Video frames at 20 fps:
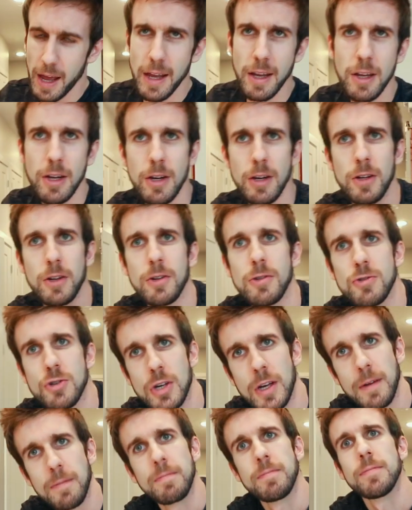In
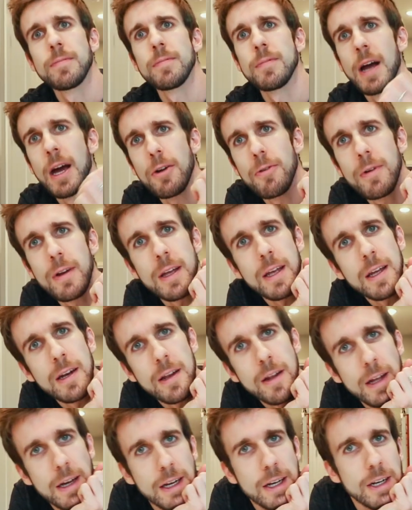conclusion, I don't want to eat it
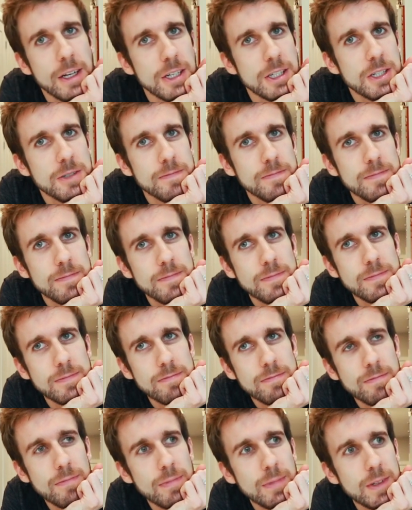like it is.
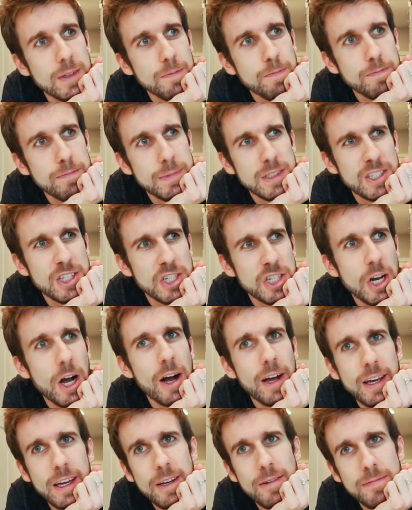It's
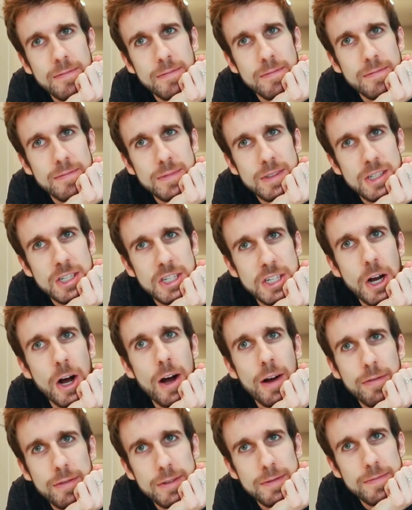soggy, it's
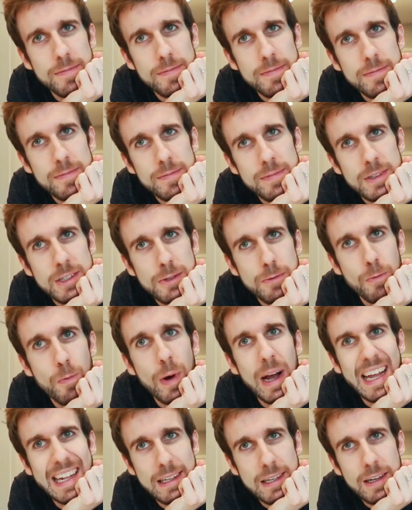soft, it's
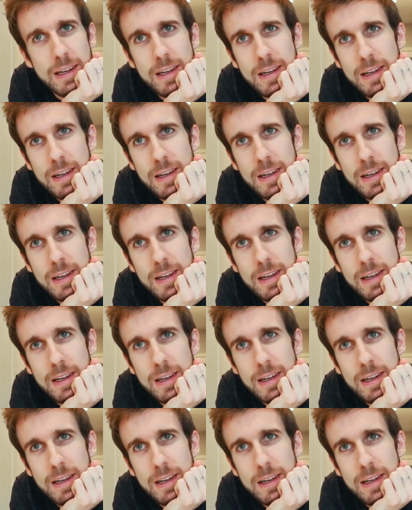wet.